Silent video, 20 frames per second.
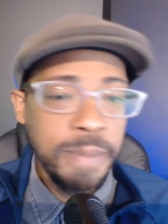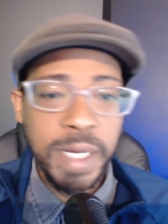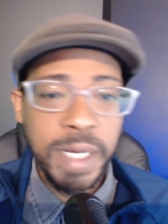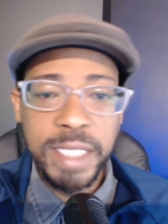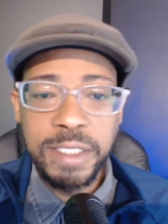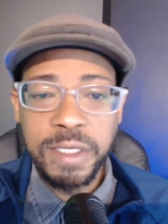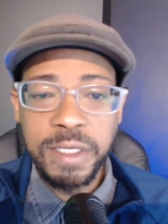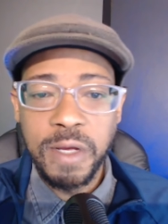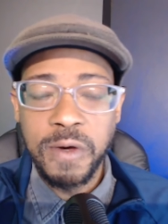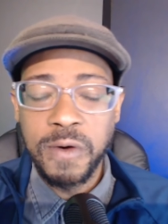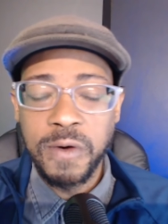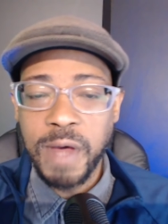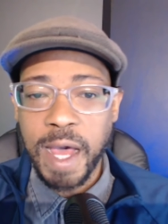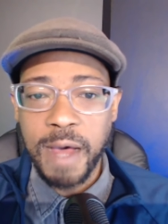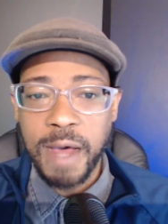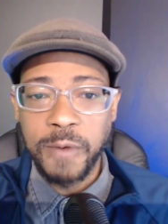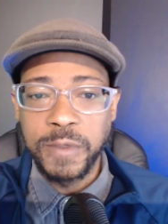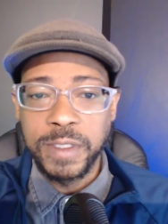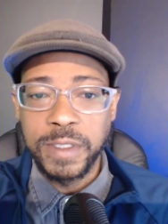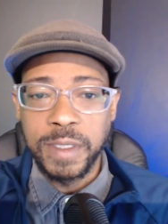but so
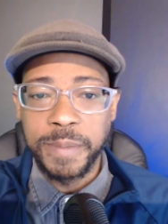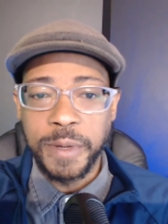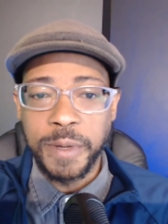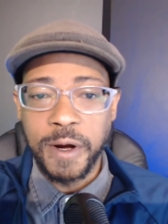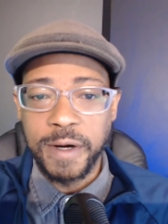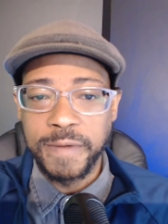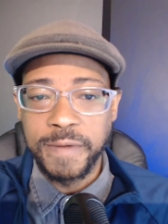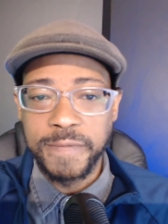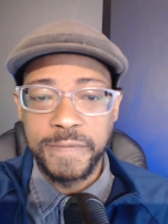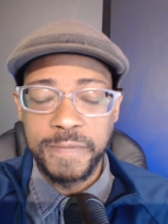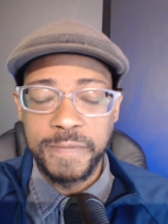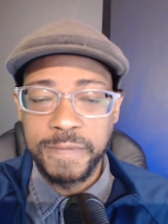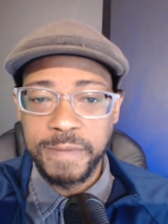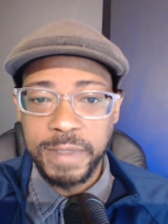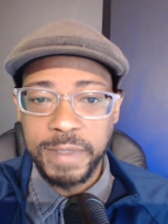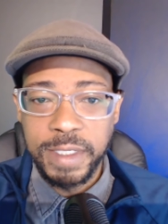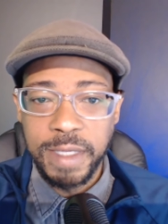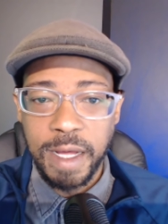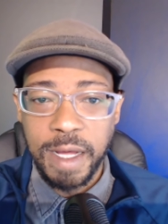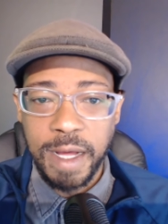I was a part of
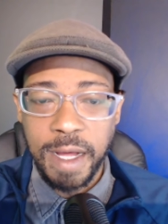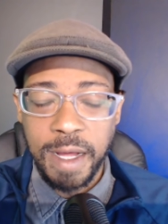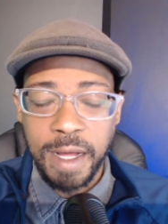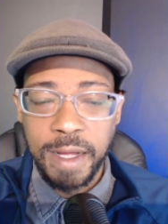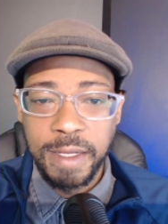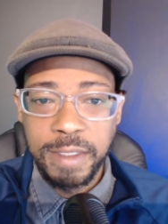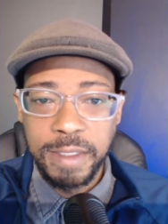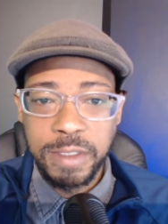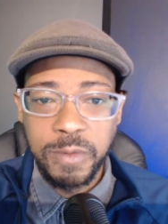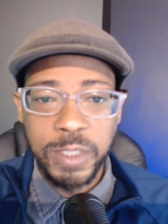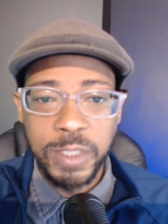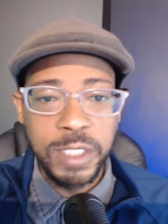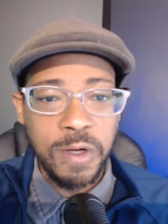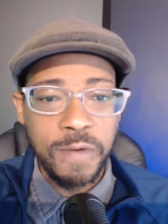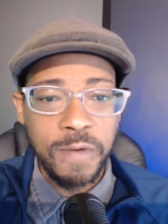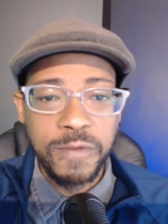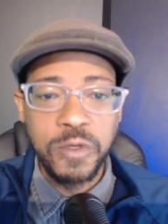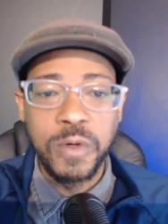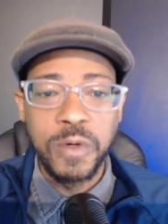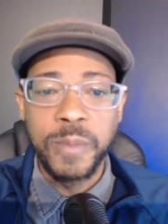uh,
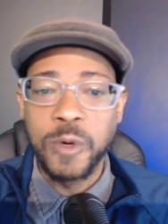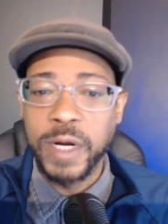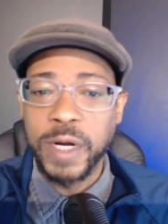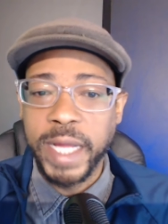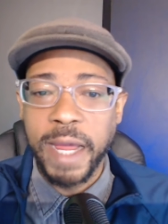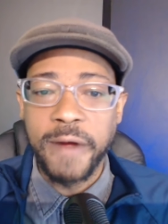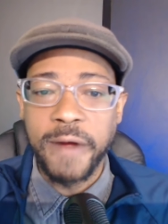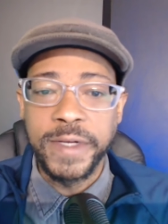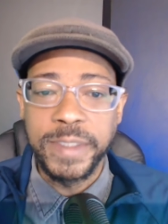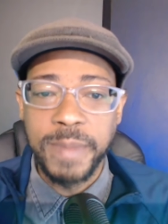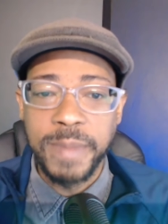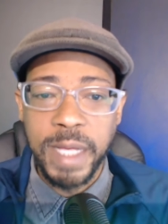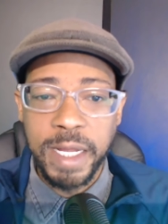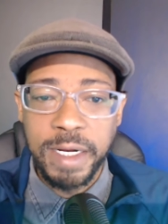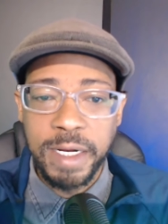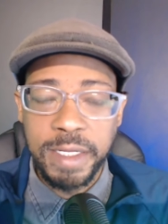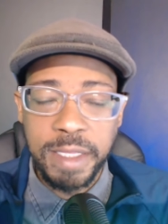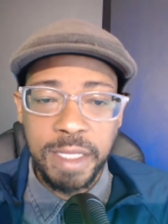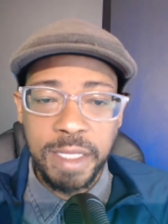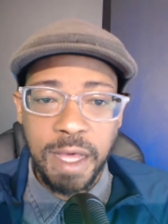switched over to a more
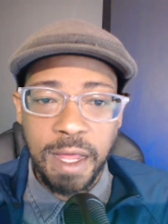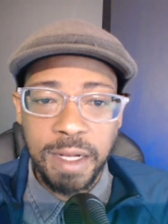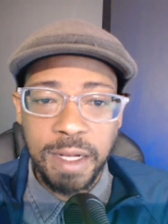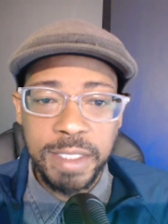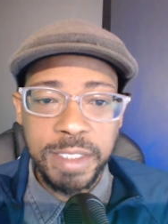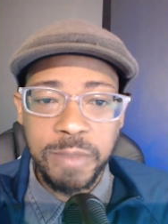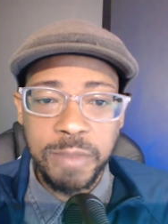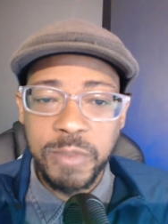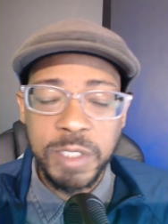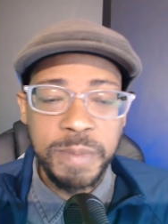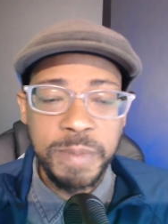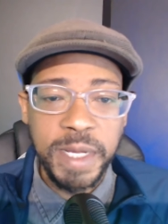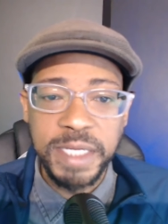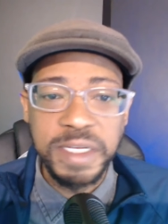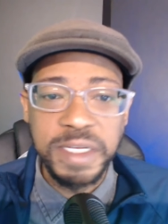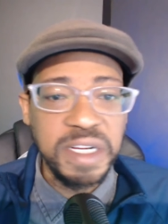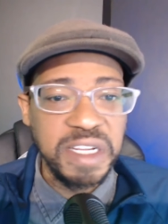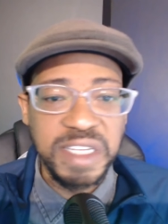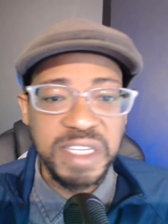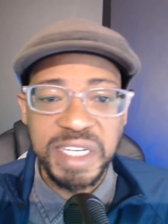charismatic theology, which
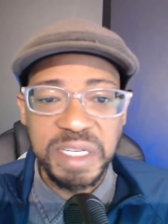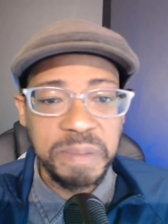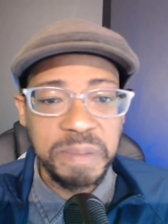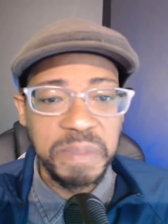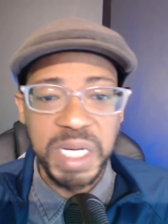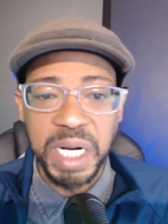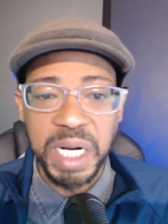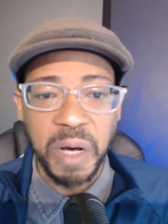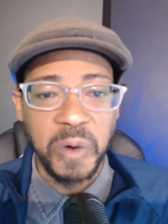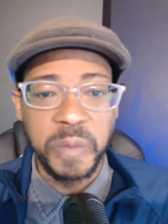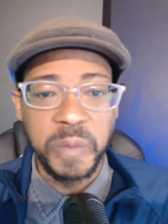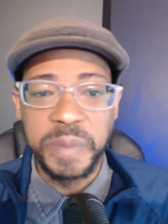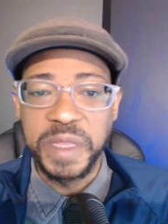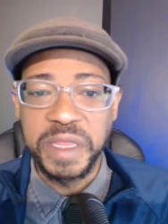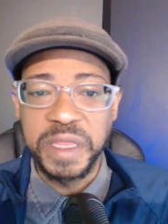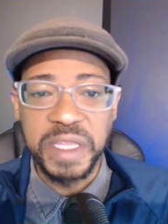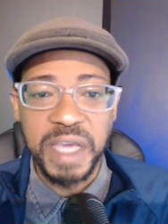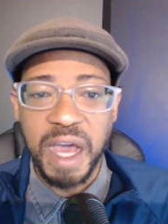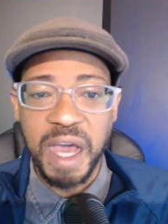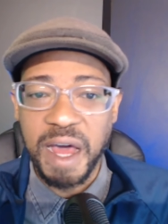basically just meant
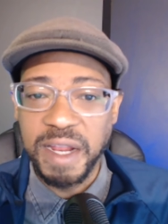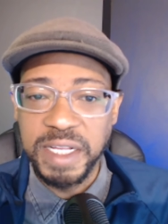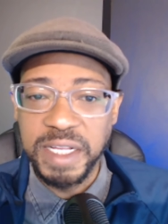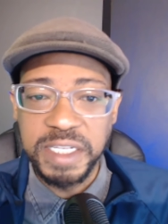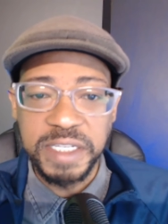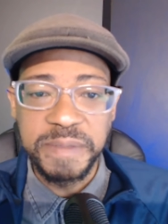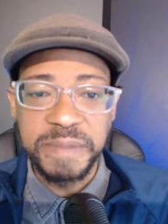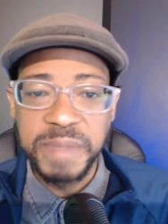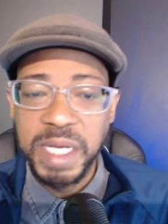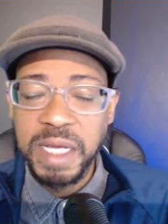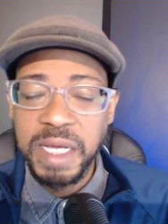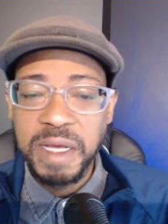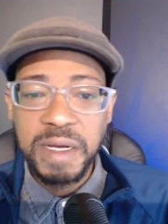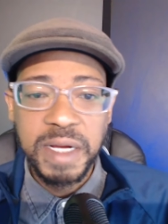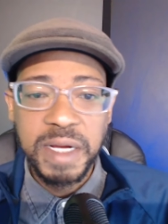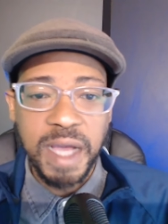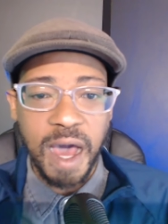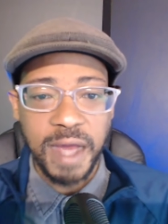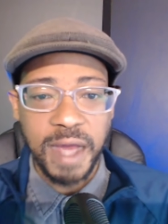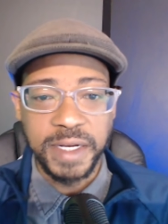open theology.
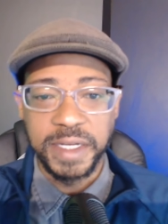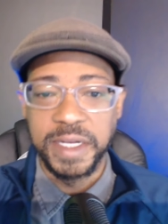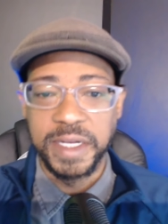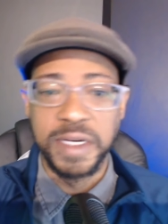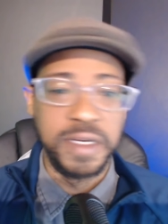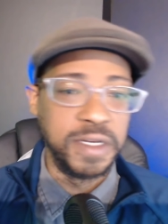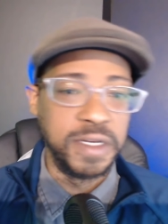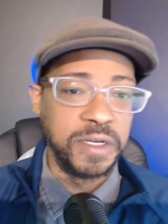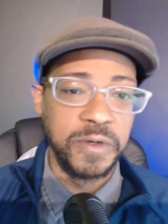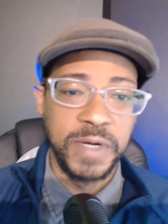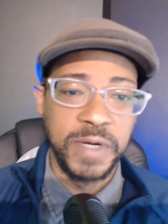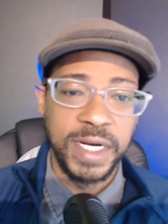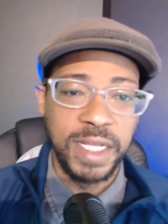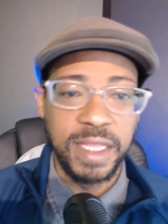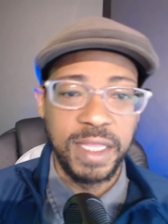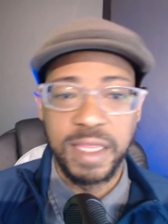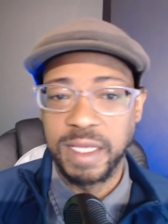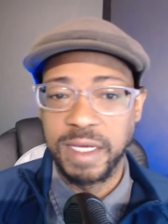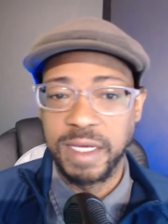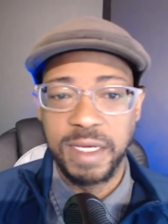God can do
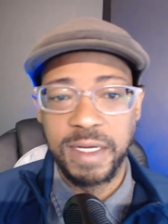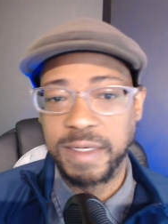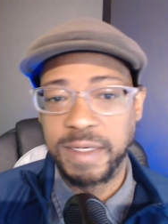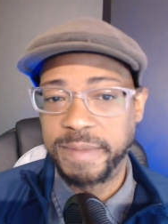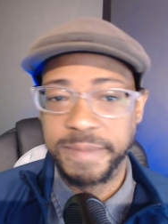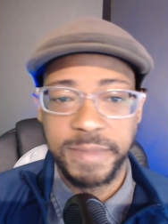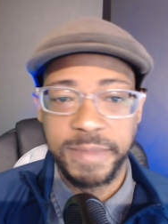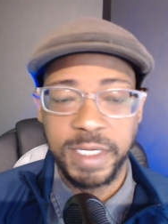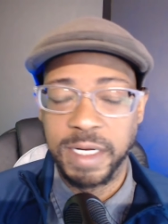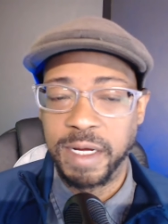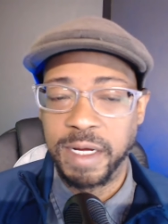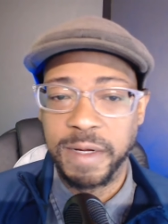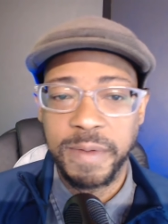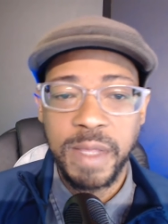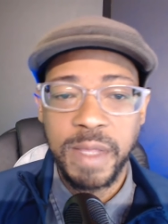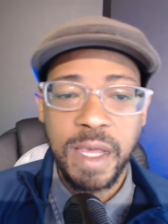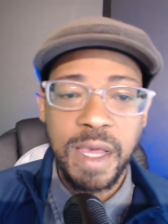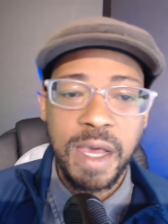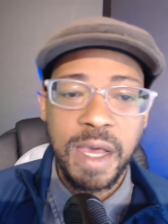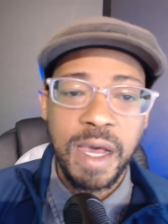anything, you
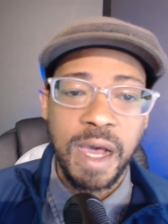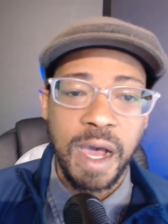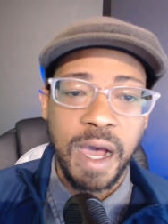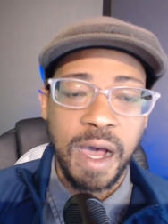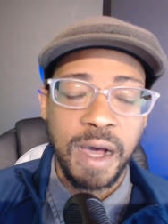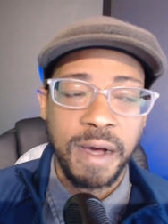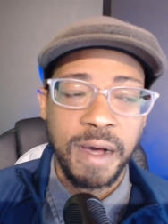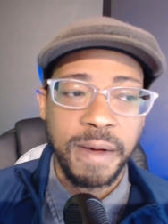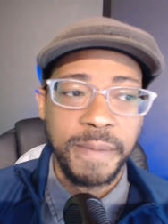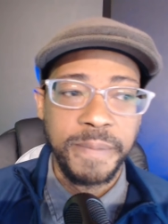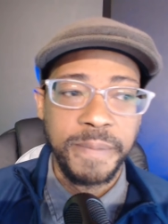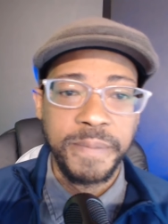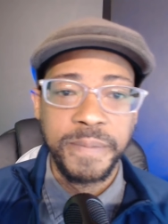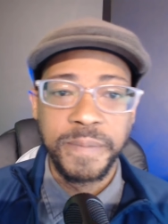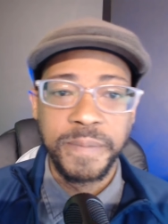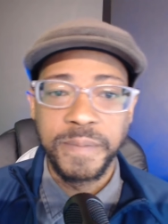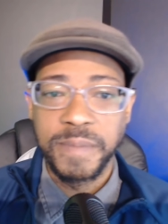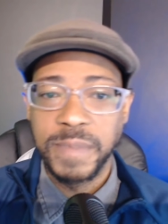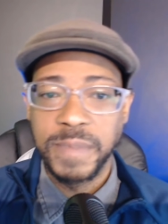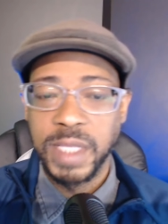know.
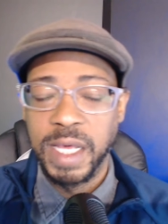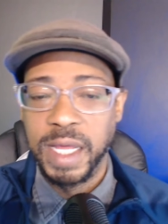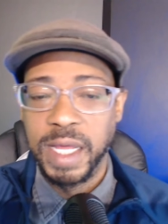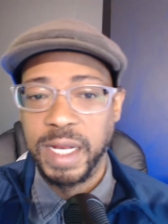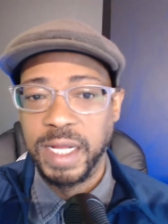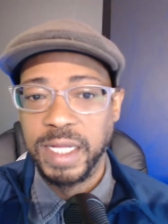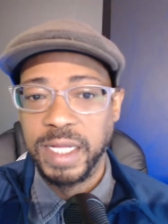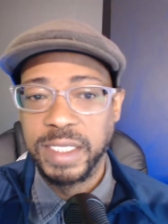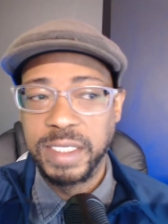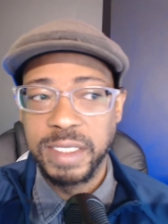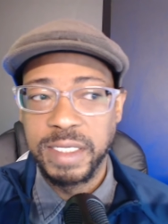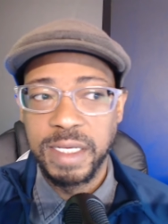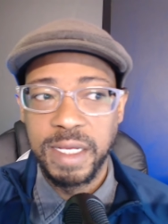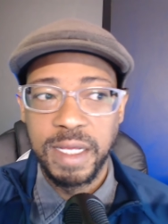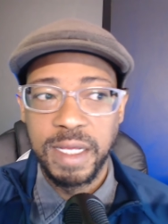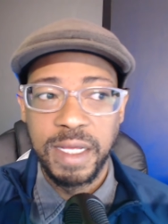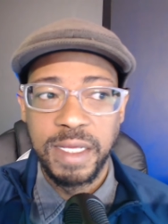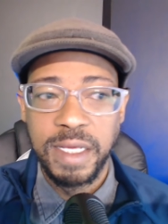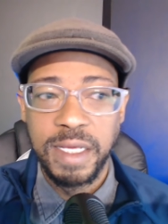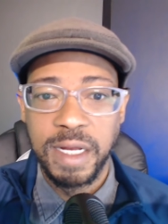Um, and it's,
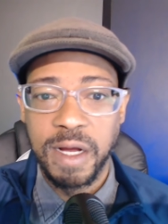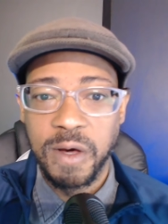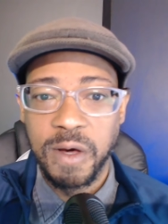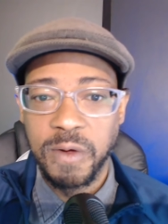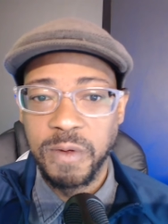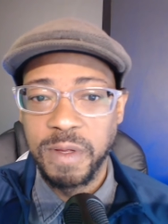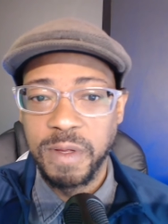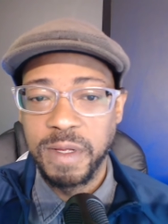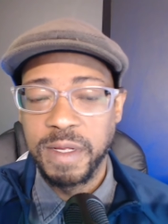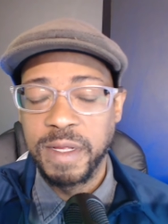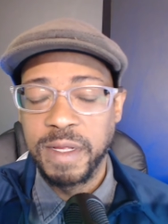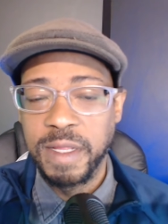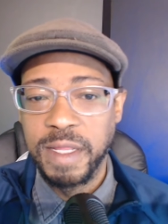you know,